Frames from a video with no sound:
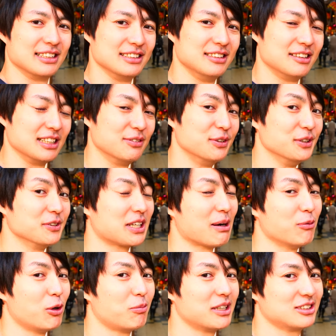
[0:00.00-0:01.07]
you know, if you
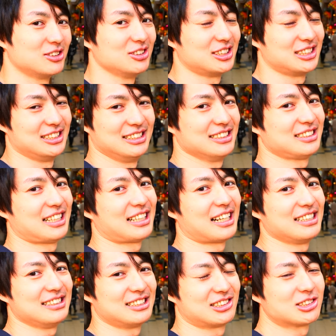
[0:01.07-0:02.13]
come over to
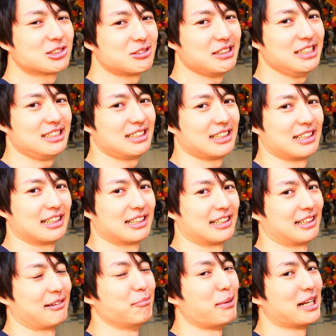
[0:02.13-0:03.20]
Shinsekai Street,
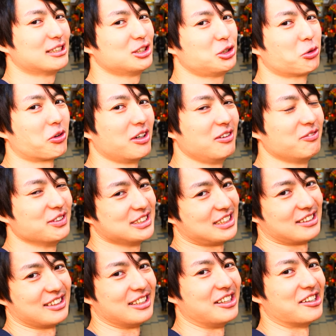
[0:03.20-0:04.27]
make sure
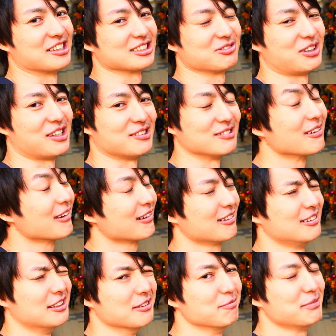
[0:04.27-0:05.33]
visit here as well.
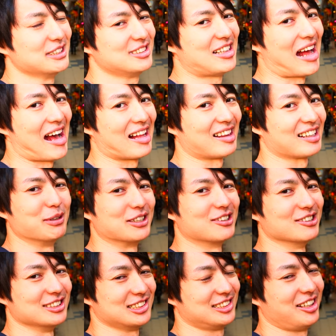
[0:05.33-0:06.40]
Don't miss that,
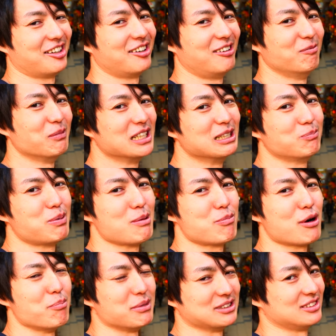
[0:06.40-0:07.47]
because there are many
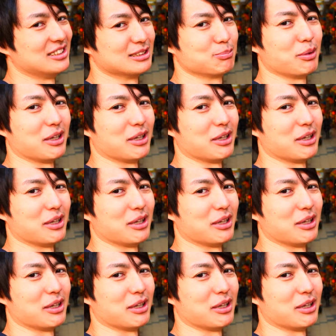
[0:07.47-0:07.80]
people miss this